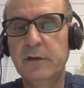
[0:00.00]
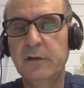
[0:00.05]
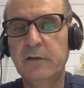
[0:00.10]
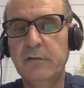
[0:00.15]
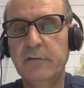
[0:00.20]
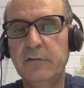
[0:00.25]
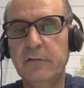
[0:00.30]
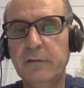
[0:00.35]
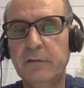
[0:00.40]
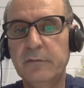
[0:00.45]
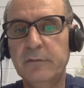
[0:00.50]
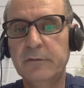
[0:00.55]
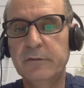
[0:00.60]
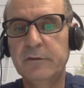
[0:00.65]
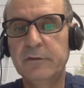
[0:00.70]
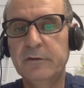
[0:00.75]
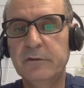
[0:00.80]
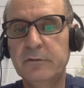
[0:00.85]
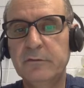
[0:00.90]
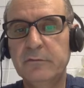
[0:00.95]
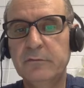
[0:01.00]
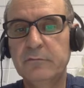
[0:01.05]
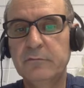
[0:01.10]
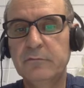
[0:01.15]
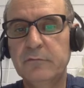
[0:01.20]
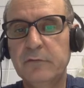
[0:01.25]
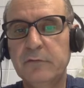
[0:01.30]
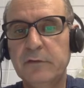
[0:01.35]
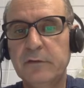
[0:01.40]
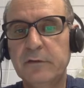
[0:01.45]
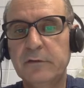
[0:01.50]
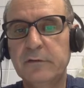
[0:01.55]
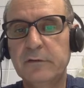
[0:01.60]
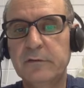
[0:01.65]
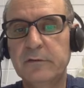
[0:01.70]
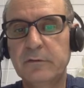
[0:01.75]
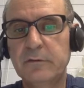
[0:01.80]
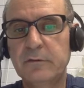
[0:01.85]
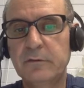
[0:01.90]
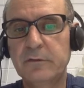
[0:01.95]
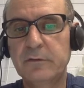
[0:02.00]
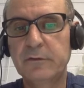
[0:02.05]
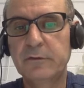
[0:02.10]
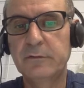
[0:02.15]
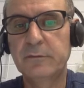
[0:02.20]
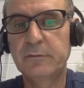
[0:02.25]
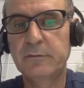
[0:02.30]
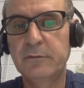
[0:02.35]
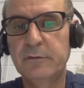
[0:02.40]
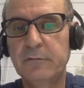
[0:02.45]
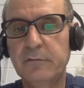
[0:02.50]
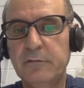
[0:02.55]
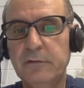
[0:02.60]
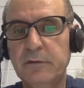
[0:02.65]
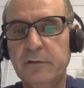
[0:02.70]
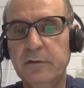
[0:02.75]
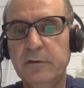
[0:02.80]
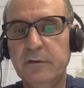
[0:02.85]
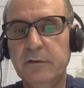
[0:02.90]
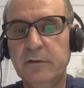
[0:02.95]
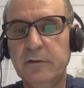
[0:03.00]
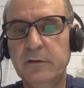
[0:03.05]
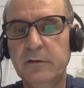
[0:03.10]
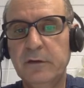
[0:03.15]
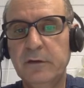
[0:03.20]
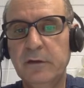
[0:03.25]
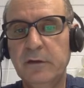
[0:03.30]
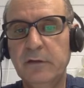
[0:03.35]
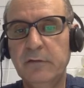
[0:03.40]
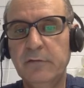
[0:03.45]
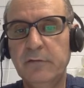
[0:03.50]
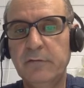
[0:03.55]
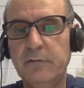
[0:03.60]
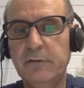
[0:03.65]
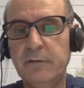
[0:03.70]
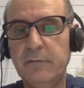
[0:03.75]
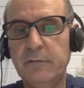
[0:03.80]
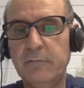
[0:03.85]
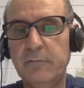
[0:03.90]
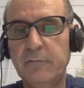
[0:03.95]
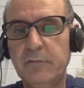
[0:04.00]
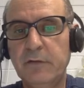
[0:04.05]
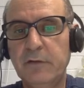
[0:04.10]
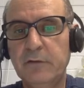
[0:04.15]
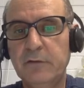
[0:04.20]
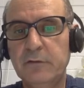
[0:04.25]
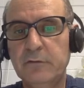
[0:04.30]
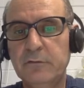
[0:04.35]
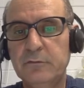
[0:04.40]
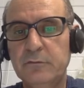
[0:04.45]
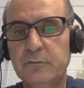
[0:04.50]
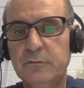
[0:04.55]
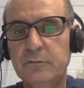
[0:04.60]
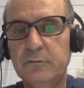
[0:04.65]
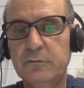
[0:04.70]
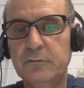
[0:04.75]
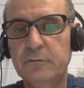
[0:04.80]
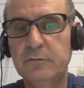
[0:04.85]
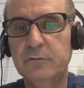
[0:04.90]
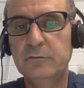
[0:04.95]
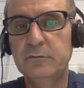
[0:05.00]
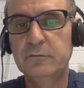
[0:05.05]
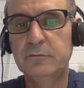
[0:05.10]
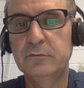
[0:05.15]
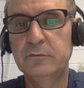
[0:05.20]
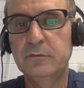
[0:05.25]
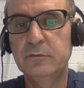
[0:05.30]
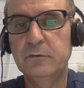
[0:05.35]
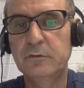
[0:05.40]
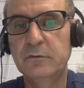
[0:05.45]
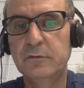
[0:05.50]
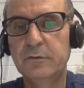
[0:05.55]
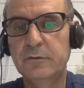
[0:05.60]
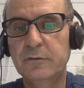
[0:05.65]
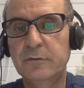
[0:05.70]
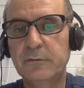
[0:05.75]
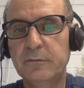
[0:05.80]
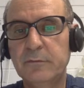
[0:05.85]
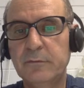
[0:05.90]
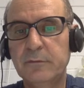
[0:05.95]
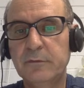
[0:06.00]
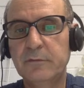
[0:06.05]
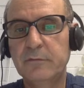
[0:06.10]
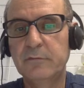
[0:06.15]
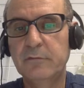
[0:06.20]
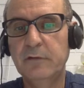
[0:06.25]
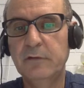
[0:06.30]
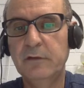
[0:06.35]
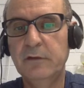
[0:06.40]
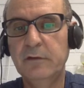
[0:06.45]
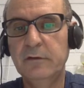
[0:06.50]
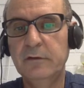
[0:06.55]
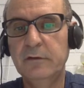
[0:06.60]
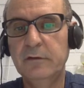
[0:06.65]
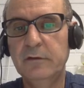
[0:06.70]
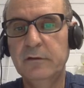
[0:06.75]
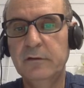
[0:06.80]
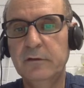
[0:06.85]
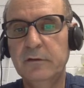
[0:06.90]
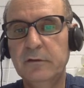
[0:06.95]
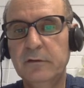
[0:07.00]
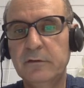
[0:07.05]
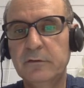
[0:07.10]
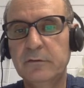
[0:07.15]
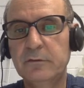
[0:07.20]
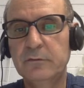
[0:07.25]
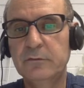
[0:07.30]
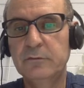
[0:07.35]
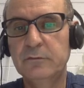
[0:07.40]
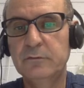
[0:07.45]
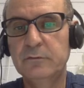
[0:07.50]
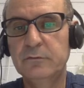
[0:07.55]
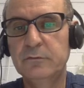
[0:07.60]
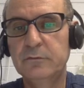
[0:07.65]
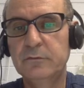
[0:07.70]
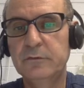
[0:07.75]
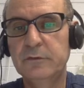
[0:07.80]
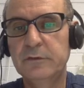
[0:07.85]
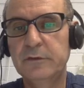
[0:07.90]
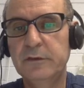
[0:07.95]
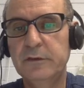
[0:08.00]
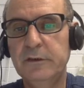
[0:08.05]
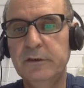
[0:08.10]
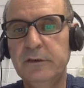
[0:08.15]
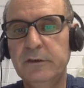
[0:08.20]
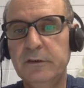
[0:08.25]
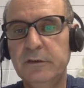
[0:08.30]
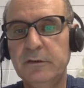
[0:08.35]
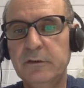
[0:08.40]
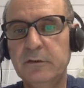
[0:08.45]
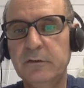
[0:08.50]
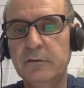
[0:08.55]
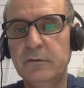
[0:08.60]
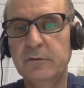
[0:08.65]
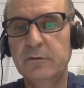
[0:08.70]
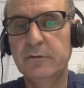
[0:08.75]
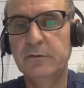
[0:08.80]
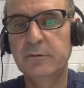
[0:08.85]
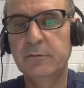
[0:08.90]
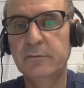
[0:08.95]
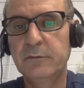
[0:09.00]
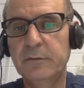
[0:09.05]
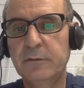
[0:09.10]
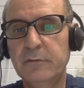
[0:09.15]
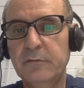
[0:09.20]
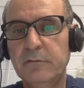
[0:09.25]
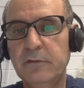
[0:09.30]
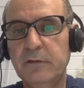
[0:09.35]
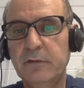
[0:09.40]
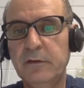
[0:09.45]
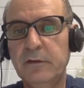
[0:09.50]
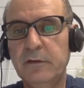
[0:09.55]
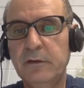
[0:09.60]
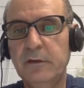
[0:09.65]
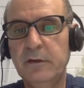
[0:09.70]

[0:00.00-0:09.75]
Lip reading: From 0 to 1 goes up by 1. From 1 to 2 goes up by 1. 2 to 3 goes up by 1.